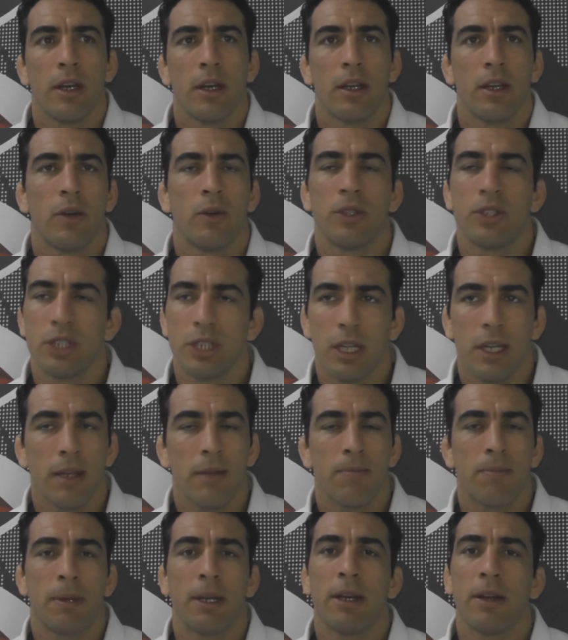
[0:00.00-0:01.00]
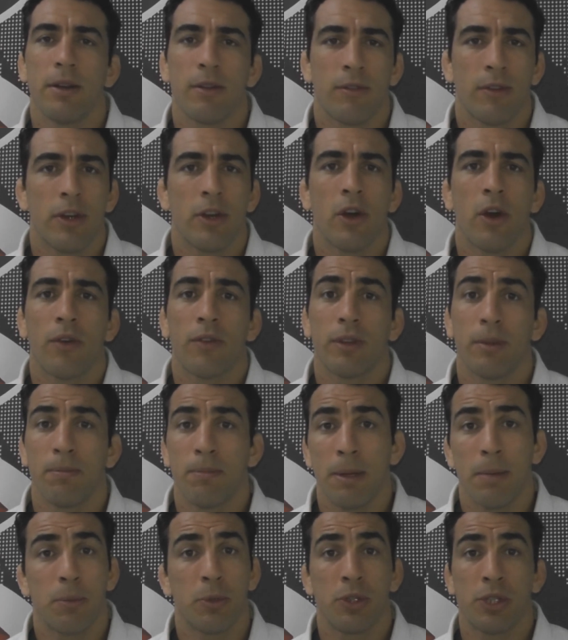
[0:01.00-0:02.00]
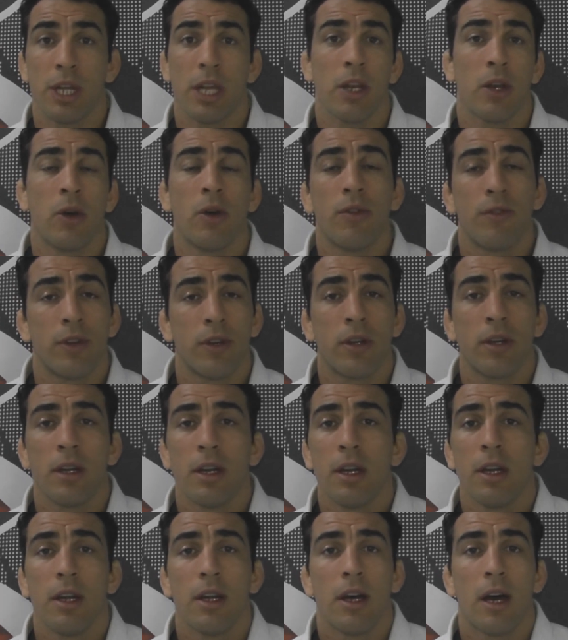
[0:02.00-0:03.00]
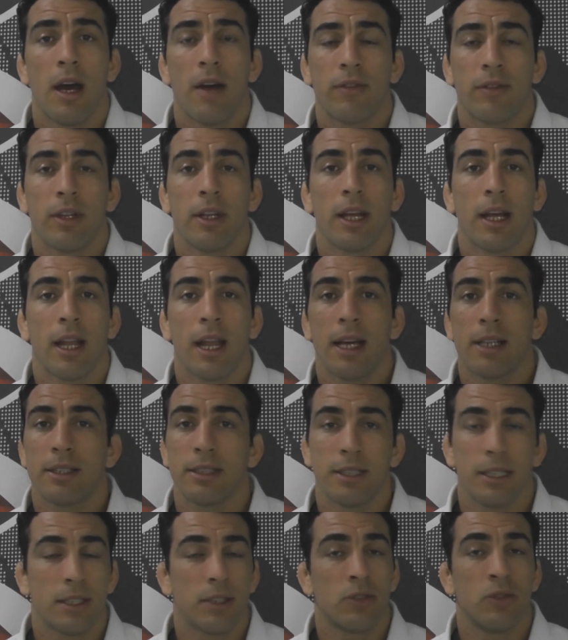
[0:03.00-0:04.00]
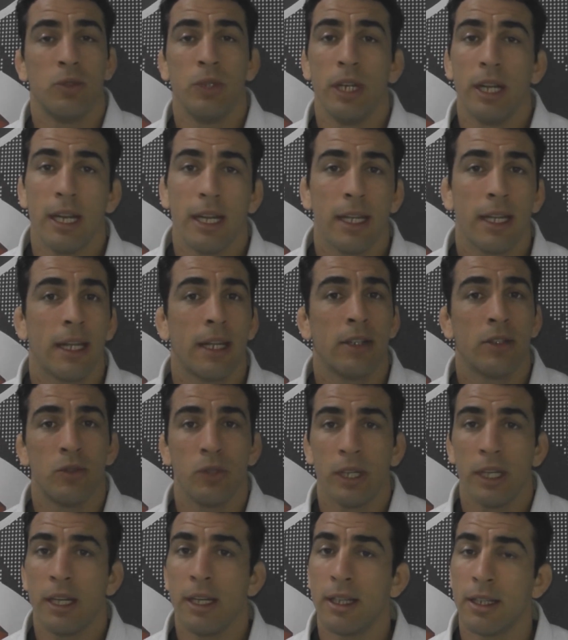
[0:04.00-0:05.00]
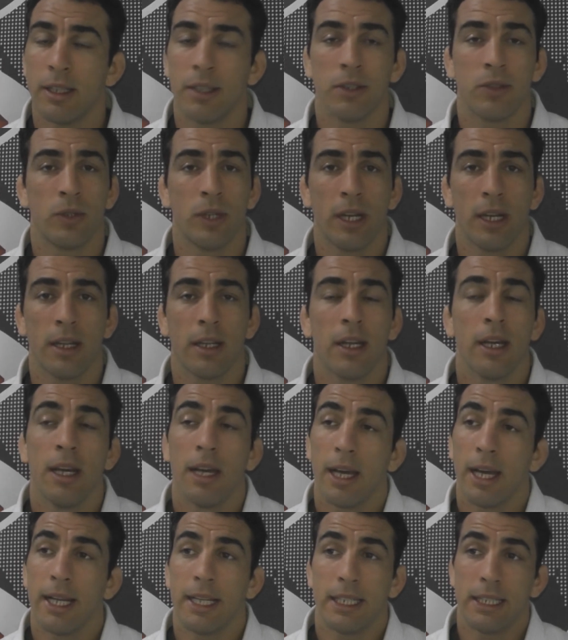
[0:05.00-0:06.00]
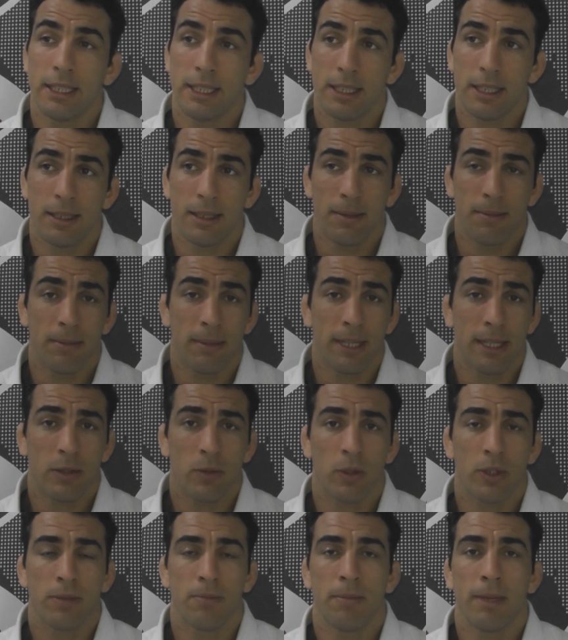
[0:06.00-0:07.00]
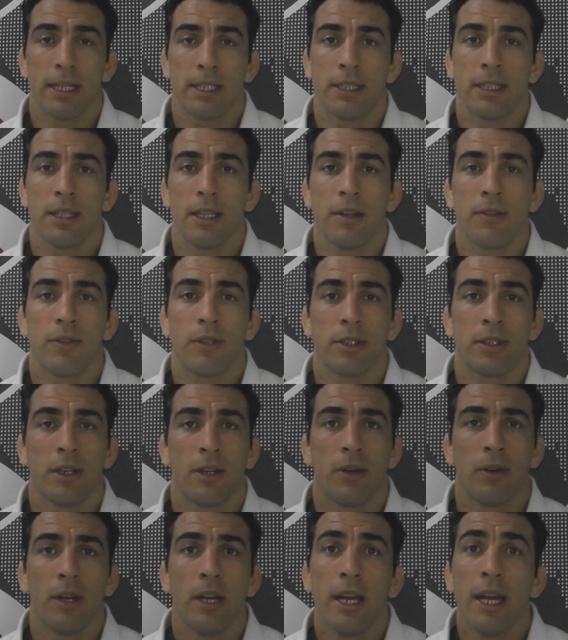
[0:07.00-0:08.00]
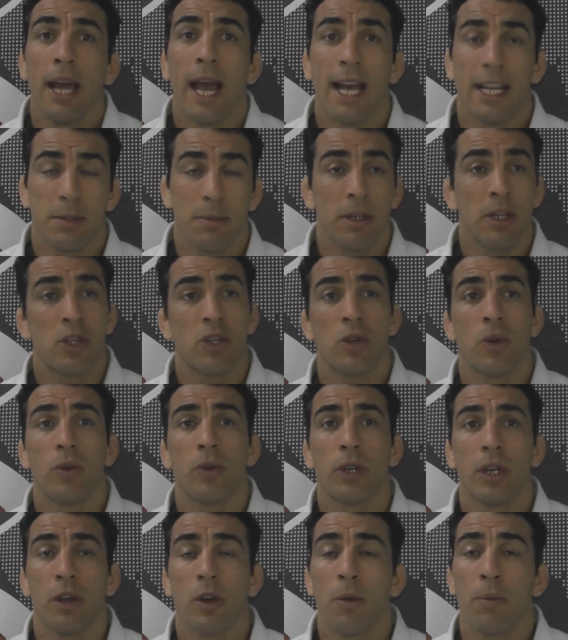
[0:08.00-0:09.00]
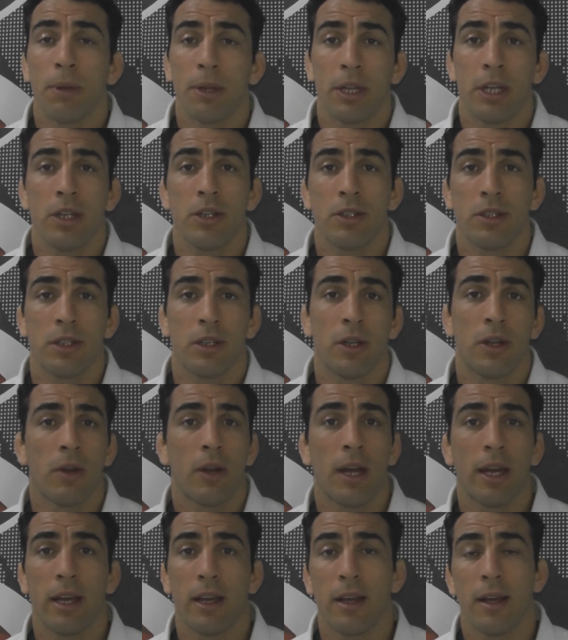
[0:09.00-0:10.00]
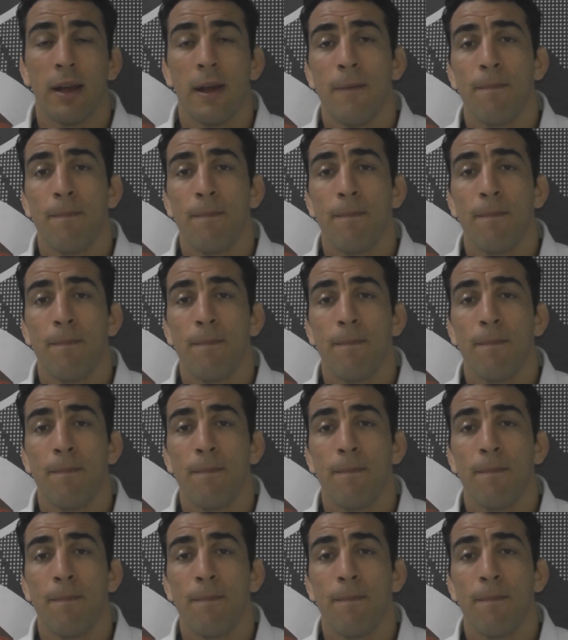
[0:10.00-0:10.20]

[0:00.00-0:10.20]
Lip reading: You know, we see very often people staying over after the classes and drilling and drilling and drilling, and that's what makes the difference. You know, has been shown the competition. You know, like